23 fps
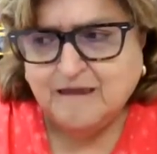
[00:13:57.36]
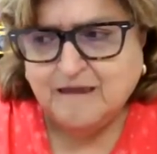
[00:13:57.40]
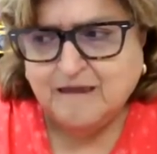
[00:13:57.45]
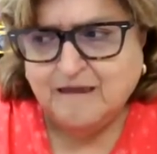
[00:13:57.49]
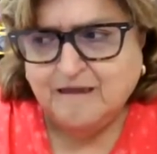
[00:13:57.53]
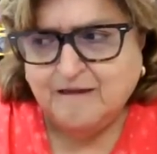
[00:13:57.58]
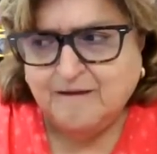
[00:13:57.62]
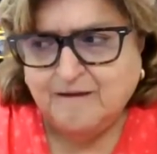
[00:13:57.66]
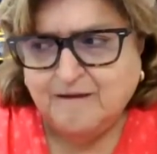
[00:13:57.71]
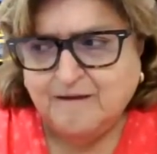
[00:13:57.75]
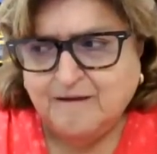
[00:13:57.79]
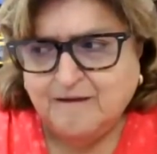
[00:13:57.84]

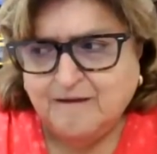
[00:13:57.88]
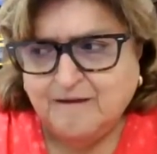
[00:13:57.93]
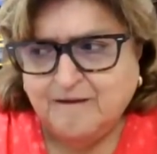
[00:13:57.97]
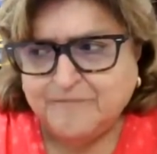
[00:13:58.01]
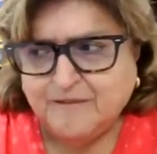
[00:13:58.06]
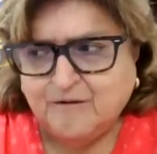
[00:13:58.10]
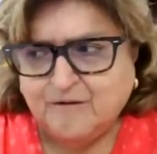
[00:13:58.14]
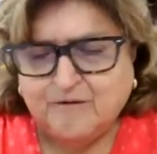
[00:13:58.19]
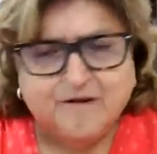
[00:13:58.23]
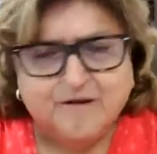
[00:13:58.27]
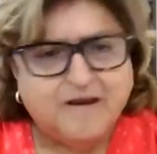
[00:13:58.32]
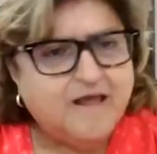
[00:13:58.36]

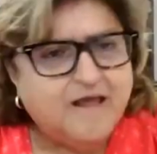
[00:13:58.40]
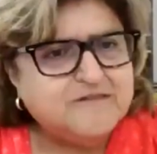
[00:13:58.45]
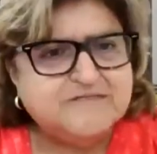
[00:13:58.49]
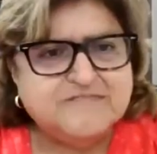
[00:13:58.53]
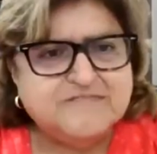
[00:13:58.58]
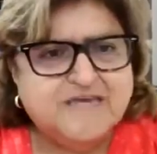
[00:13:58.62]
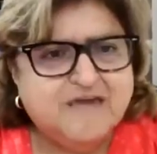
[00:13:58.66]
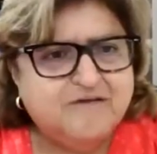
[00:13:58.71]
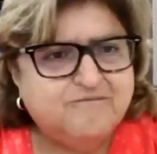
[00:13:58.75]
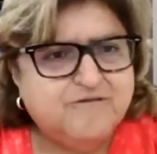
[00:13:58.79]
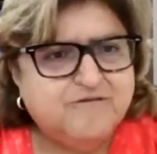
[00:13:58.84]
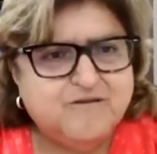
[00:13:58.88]
are
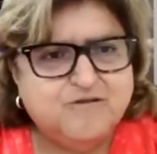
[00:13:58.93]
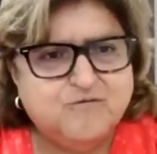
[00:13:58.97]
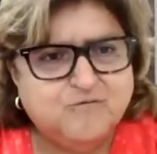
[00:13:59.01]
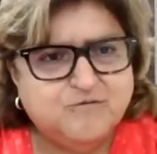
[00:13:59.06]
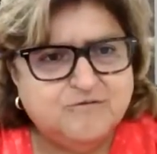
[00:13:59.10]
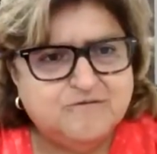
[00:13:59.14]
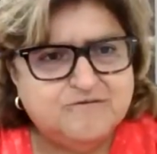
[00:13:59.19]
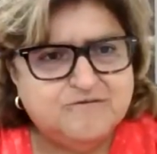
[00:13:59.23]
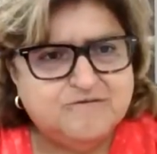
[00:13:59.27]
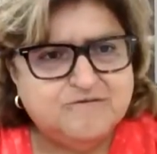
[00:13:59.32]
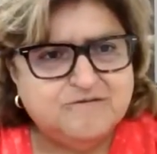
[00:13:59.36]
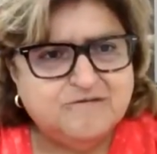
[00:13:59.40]
not just given
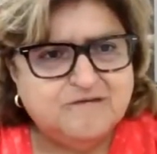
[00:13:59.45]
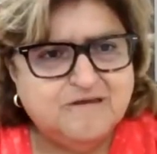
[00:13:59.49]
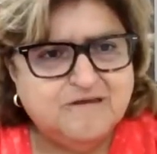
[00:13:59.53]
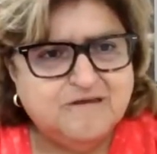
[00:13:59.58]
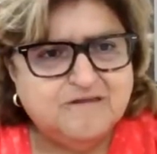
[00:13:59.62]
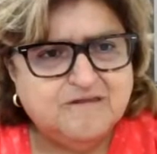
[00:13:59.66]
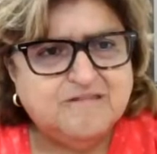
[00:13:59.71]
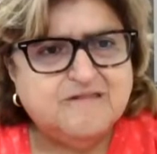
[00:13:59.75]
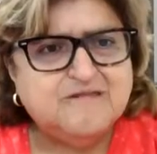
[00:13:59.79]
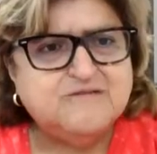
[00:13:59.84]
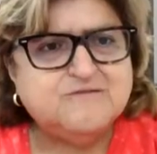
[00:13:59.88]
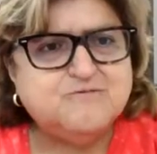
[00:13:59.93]
to us.
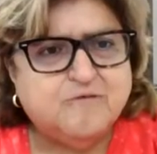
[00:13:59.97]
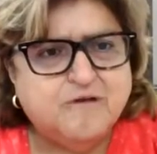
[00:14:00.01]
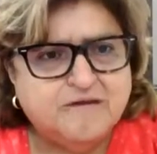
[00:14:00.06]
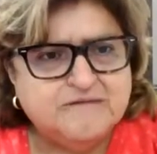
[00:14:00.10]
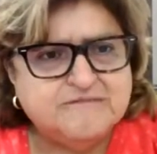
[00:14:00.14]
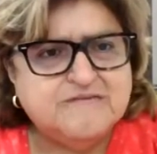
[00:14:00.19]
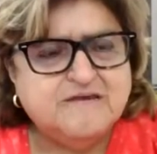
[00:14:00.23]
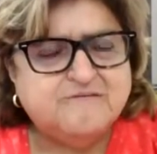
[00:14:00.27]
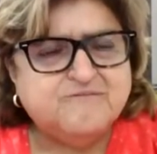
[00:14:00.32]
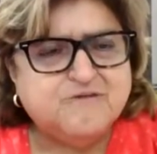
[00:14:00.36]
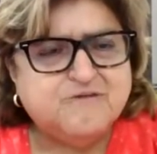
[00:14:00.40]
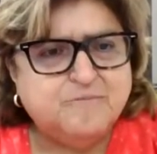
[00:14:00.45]
These
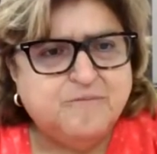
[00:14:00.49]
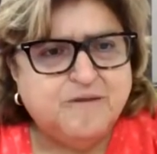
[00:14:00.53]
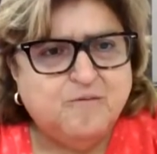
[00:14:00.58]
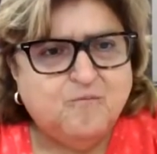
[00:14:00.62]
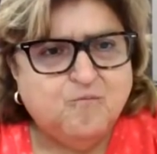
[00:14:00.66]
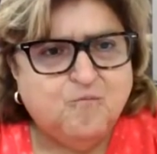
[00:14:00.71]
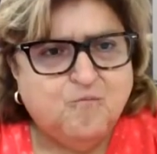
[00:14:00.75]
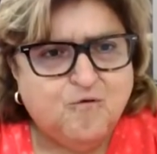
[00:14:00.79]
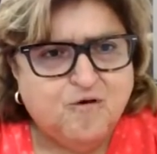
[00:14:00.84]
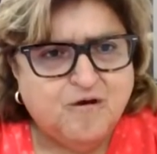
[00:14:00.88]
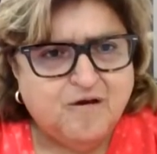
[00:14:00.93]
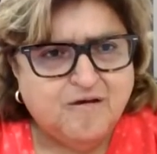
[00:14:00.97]
rights have to
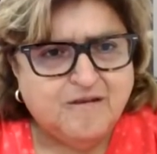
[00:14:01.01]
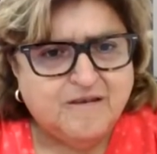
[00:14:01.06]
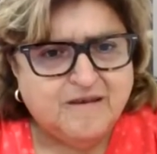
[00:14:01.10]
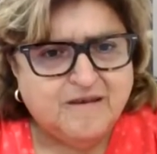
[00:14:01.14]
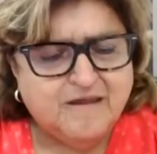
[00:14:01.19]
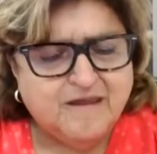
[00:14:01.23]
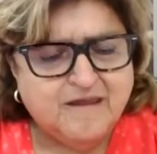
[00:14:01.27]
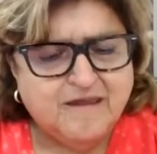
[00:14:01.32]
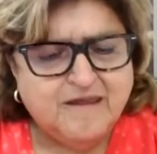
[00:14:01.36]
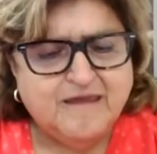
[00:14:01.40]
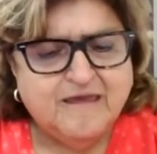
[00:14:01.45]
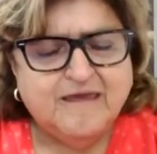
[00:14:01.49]
be won,
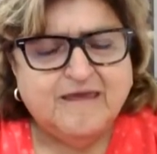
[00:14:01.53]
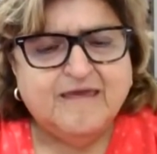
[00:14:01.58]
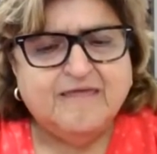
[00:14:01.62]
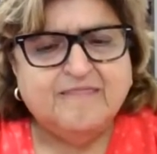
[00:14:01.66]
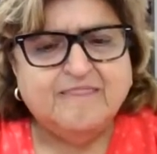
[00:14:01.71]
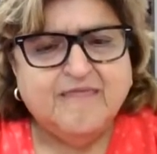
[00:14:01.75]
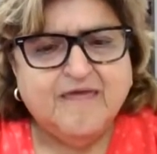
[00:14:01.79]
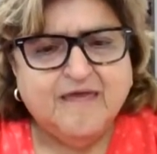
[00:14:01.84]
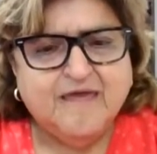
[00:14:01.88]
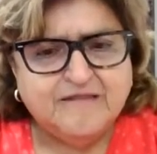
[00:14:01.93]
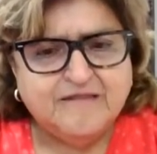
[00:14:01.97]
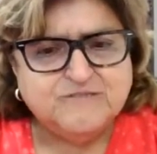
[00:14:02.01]

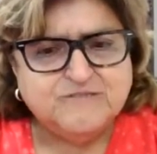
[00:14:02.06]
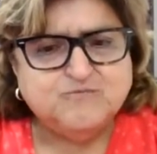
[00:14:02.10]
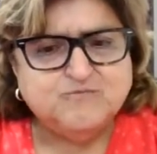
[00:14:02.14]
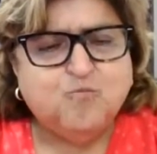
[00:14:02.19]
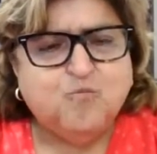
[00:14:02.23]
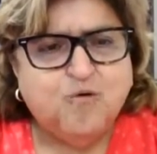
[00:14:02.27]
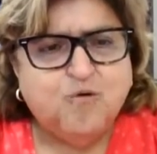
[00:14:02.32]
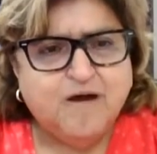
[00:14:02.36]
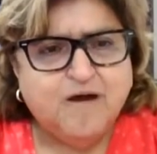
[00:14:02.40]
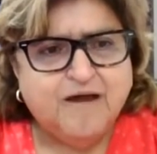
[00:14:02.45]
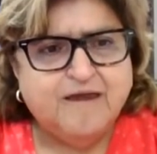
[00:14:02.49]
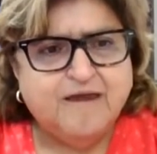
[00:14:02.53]
and that's
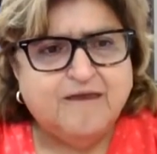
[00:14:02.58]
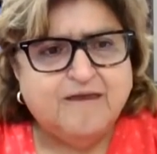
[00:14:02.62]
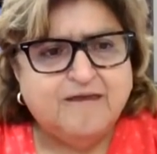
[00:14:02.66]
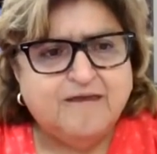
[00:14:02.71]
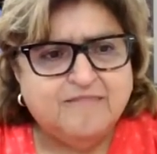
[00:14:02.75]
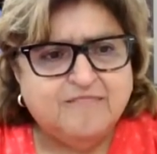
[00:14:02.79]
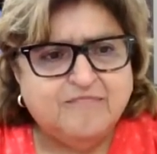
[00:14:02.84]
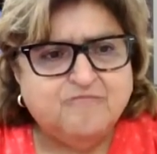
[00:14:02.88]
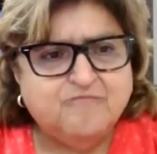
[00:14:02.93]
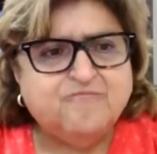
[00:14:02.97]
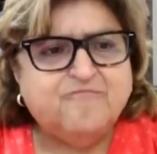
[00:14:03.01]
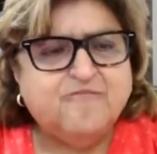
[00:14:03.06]
why
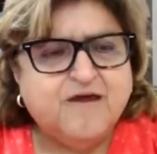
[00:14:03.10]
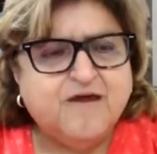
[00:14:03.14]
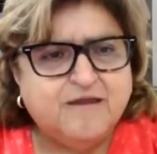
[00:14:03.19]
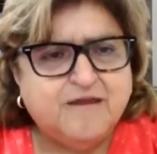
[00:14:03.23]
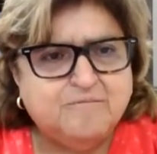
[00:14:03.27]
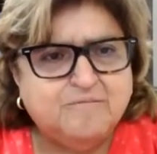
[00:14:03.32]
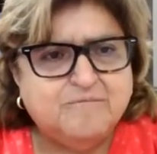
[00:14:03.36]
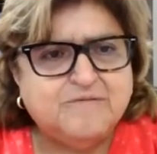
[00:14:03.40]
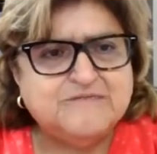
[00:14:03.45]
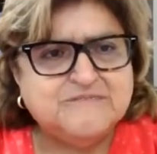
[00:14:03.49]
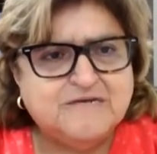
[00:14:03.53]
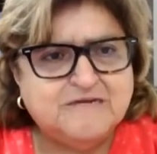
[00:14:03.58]
the fight
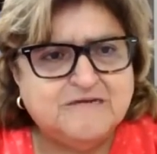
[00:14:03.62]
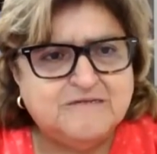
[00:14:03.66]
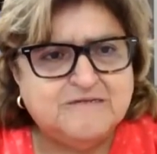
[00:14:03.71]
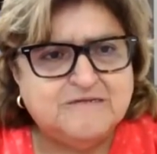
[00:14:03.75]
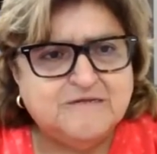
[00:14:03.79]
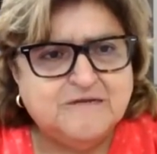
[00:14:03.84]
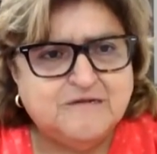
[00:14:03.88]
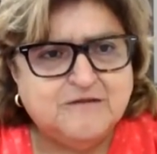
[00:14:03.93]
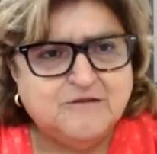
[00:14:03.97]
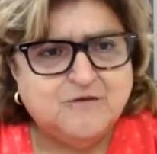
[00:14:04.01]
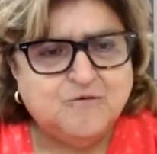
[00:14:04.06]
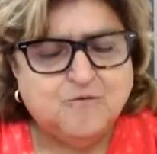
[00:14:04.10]
must
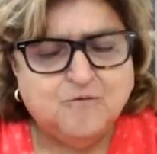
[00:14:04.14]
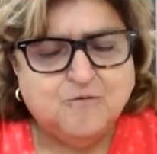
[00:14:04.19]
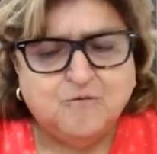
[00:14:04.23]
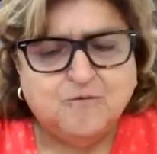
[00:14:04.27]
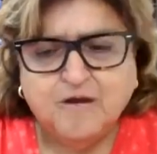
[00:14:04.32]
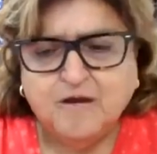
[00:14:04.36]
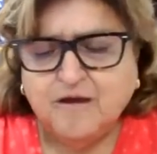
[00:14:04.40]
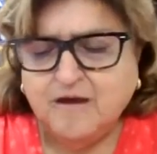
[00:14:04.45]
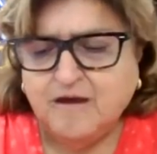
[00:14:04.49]
continue.